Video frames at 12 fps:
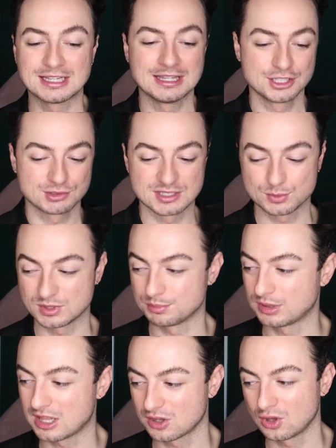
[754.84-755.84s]
that I literally just
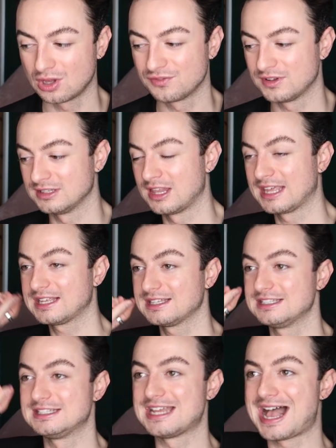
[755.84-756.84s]
want to pluck off and like
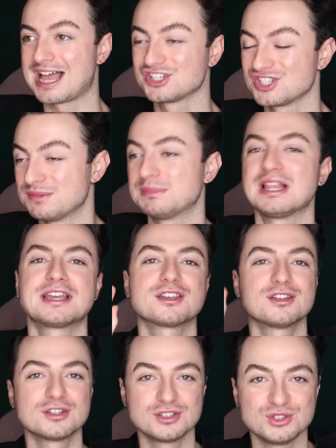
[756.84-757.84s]
dash and be
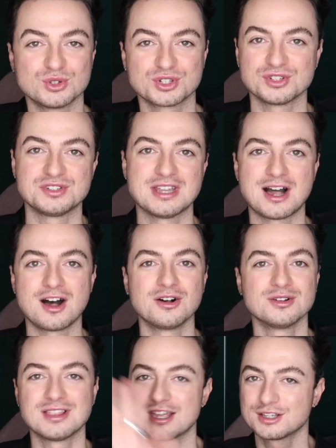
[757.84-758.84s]
like, you're good
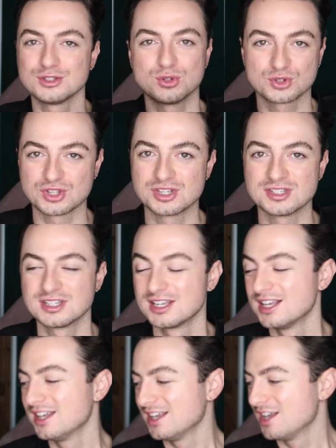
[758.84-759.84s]
now, like you're good.
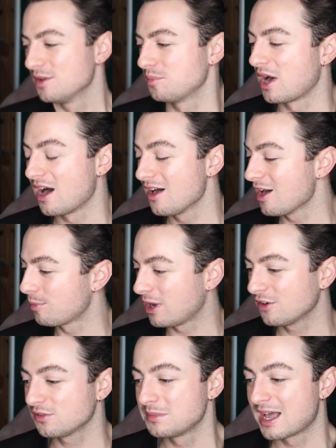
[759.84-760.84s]
But
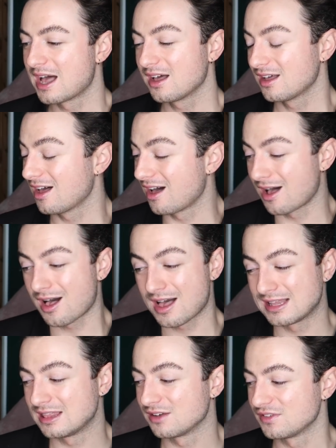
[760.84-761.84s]
apart from that,
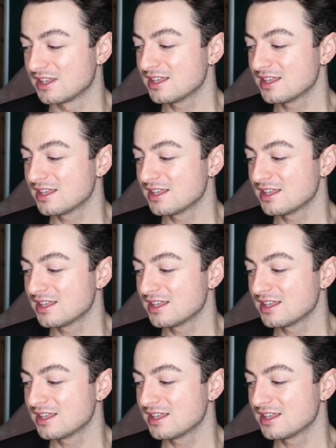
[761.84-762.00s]
I love